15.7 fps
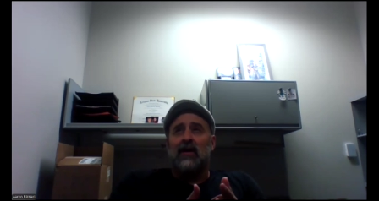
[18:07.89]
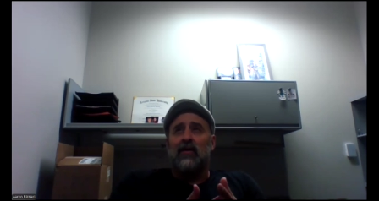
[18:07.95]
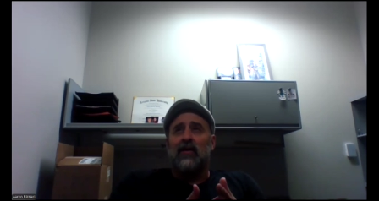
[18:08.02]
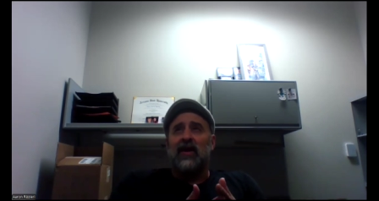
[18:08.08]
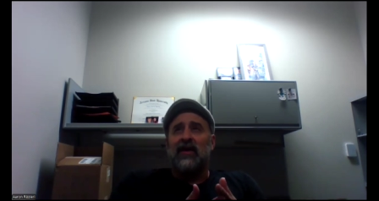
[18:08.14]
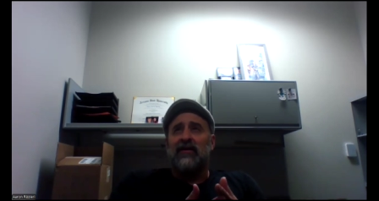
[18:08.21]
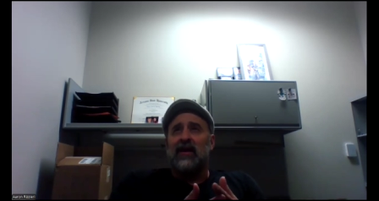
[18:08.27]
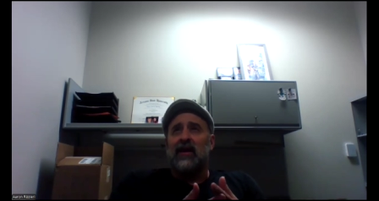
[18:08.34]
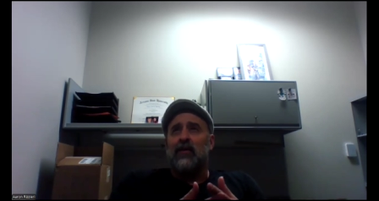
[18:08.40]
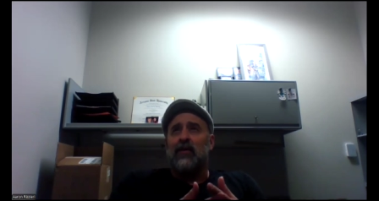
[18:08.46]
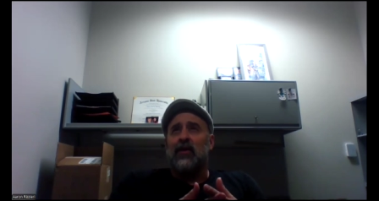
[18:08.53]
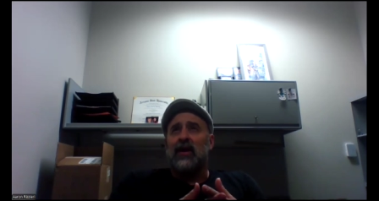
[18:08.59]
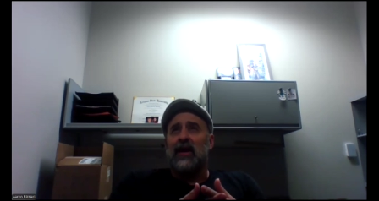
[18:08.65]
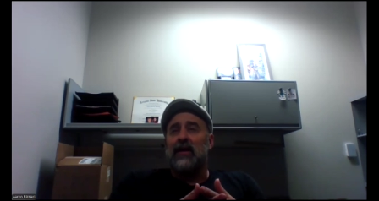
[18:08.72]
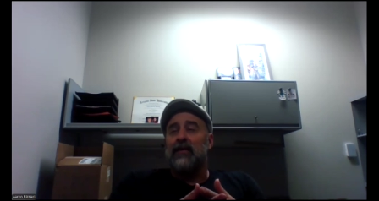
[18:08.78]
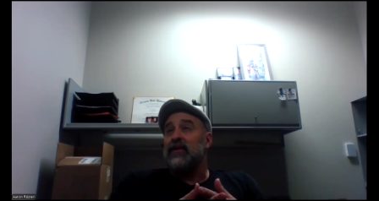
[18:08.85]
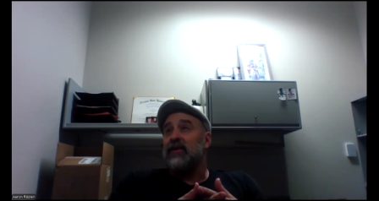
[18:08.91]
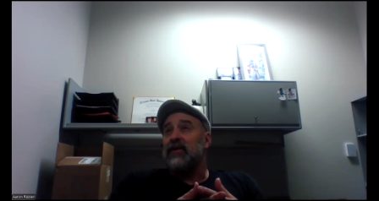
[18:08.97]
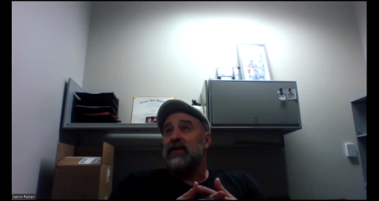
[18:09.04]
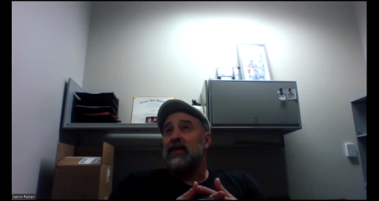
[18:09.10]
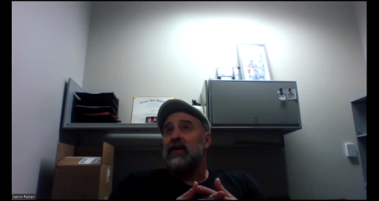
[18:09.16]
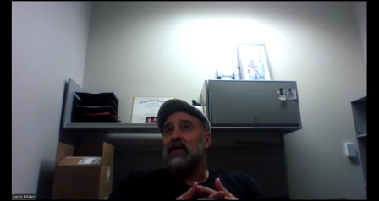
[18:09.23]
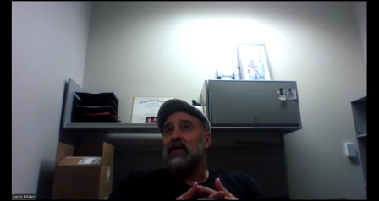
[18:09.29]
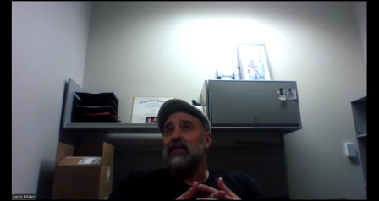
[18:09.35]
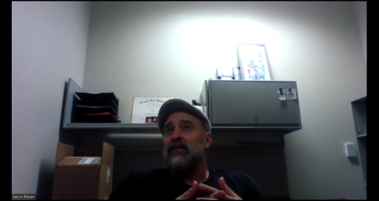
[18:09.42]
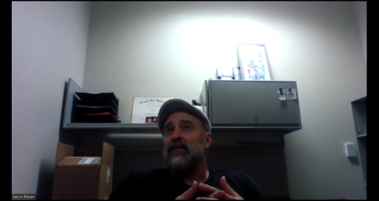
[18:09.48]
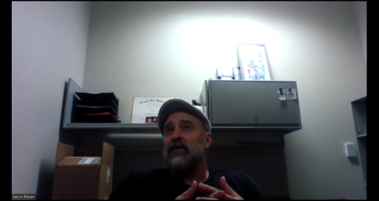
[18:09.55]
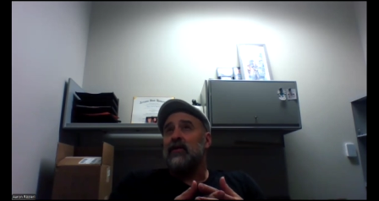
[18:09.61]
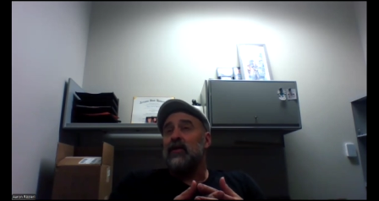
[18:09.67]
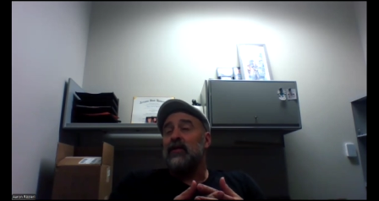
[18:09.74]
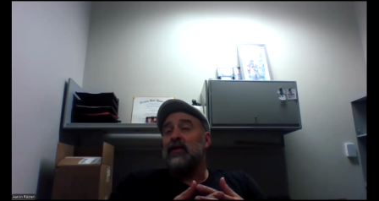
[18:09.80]
We have a lot more empathy
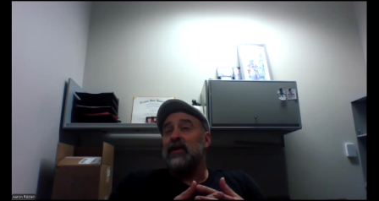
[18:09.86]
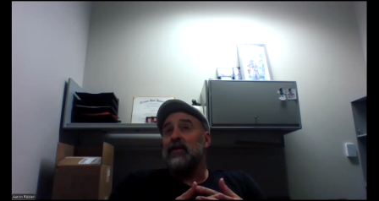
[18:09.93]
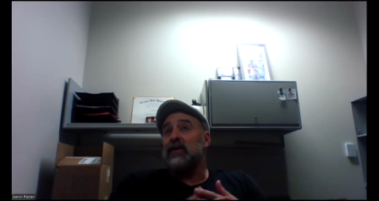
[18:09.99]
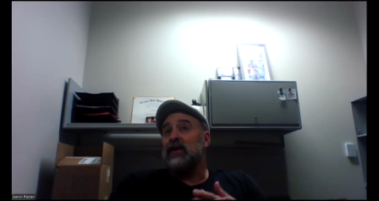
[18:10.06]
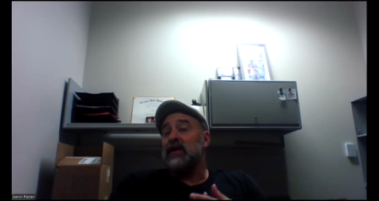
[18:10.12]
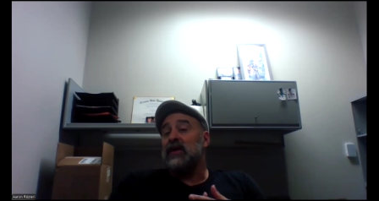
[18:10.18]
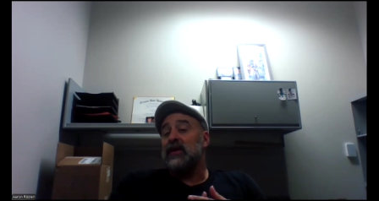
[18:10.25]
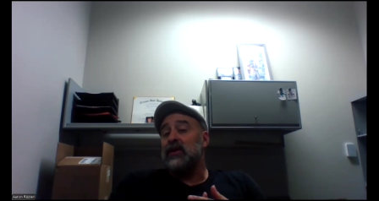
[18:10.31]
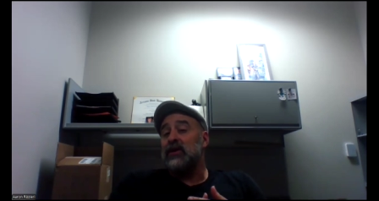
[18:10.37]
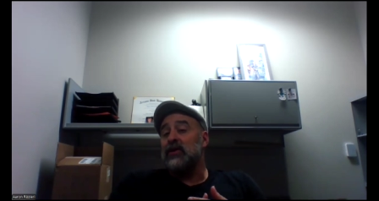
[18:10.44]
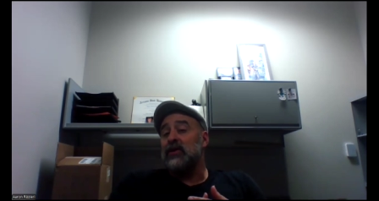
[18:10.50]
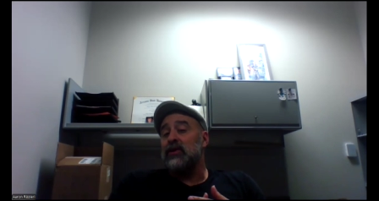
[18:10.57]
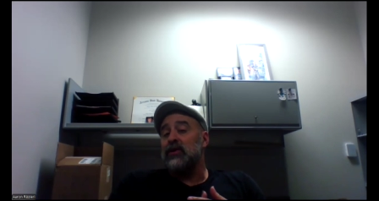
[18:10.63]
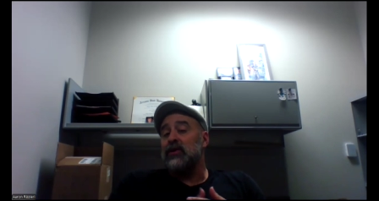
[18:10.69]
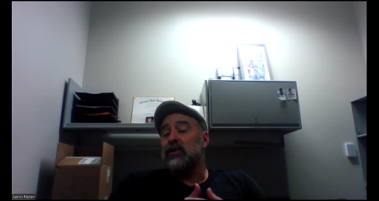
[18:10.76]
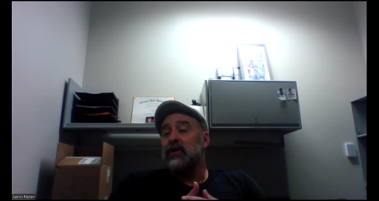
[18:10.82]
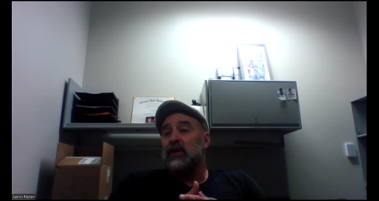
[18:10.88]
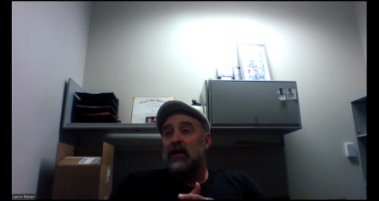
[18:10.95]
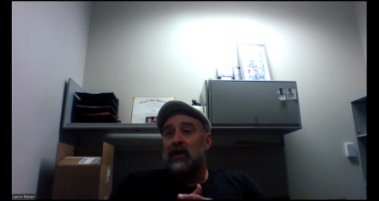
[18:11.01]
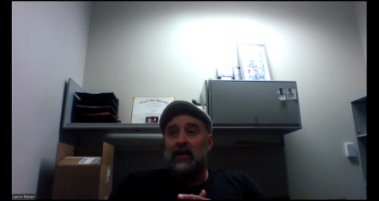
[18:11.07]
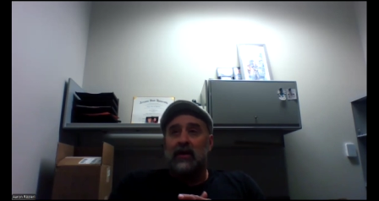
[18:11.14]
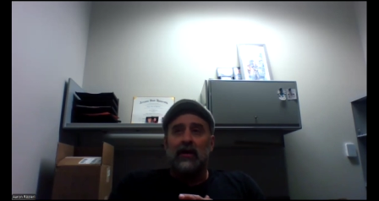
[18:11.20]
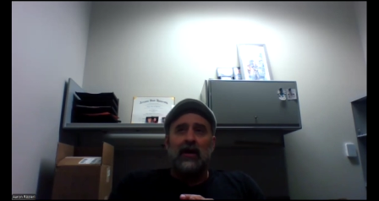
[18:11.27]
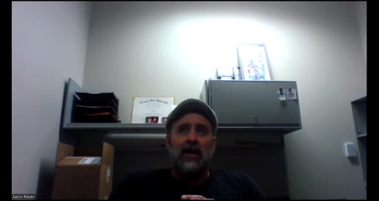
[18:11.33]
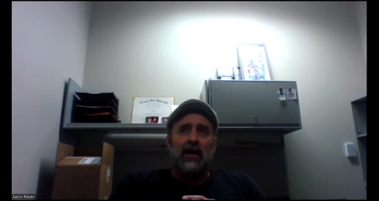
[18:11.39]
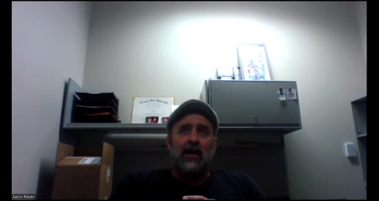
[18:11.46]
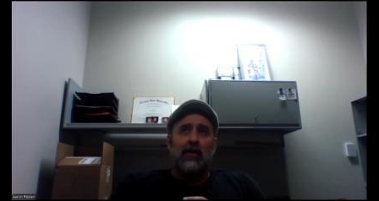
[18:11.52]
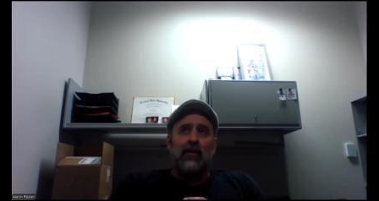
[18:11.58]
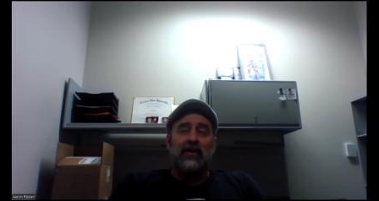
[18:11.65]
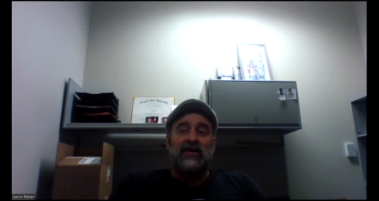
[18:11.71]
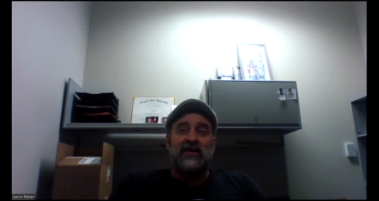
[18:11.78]
for what people can do
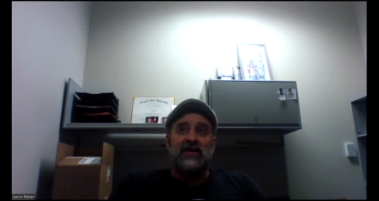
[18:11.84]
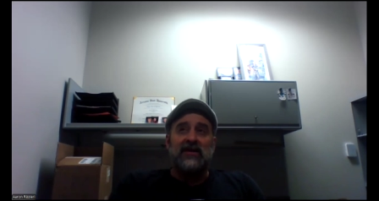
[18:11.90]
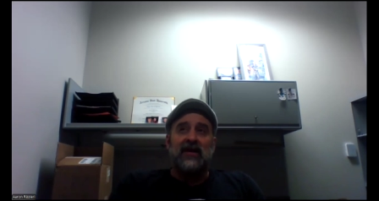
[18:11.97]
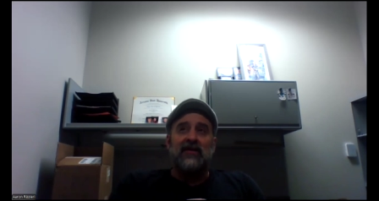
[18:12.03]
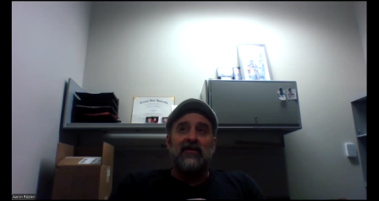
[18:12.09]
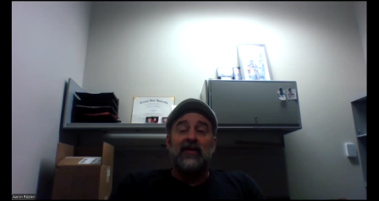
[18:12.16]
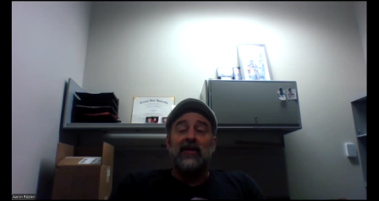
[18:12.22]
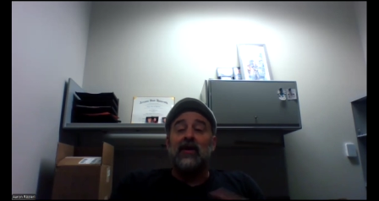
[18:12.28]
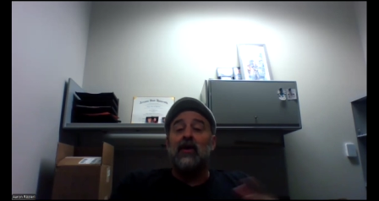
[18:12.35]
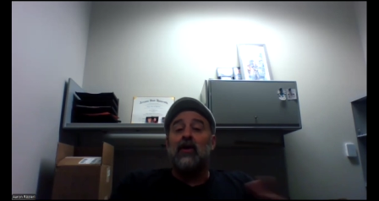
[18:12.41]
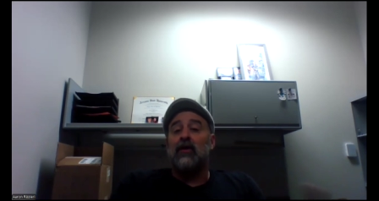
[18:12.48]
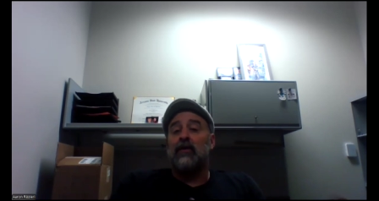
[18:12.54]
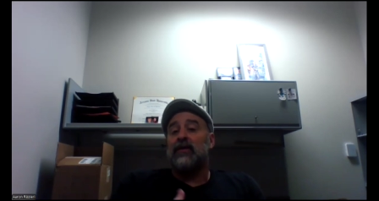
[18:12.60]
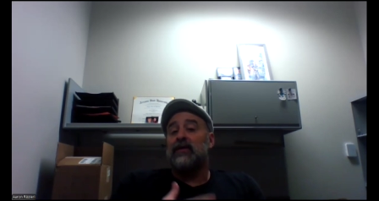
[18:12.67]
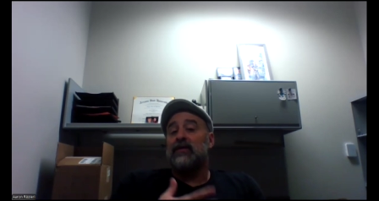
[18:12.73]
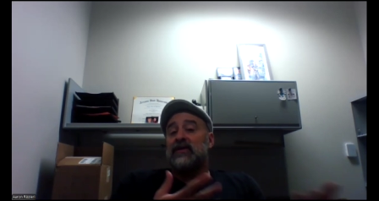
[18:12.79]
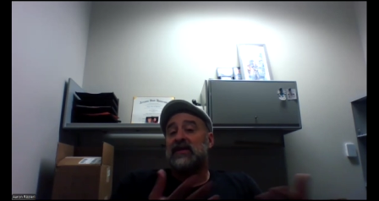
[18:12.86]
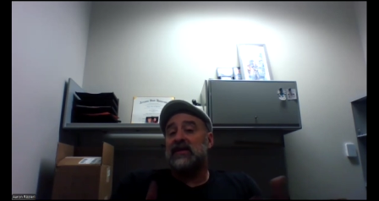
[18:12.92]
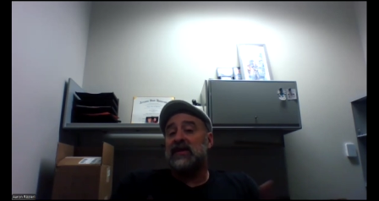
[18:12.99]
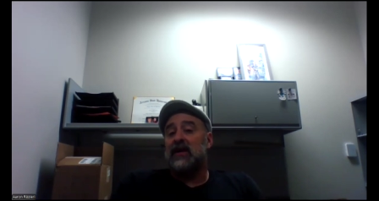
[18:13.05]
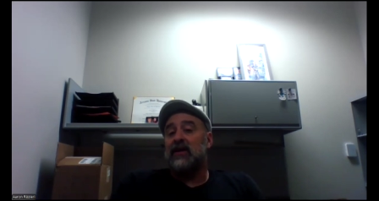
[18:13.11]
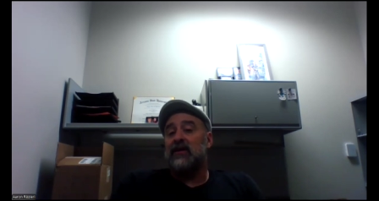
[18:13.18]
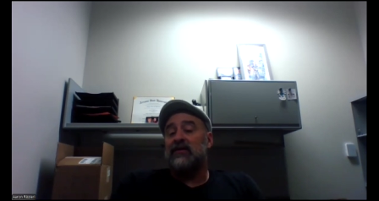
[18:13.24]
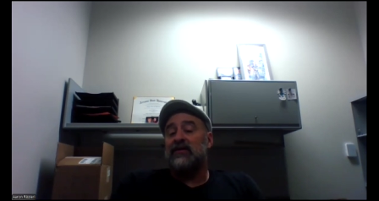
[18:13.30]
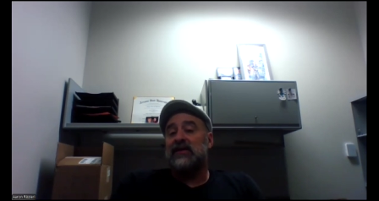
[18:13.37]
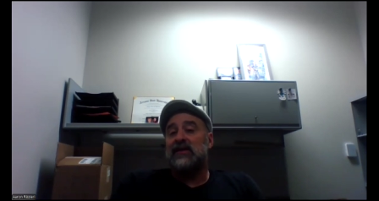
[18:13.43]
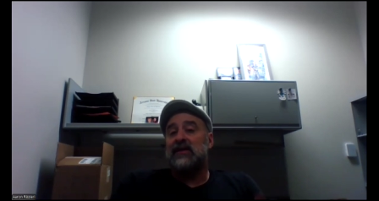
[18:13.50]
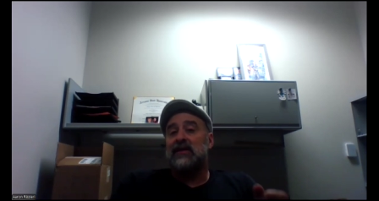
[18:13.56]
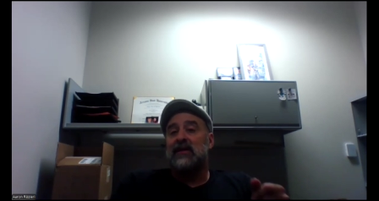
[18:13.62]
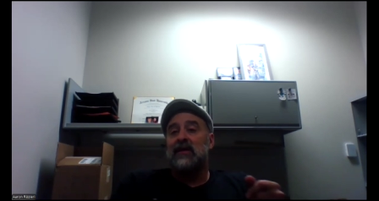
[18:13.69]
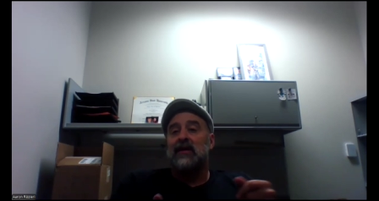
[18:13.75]
once they've been harmed
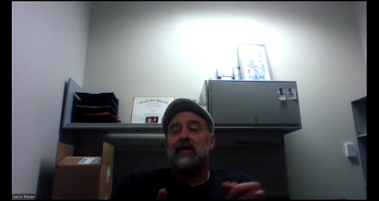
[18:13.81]
themselves.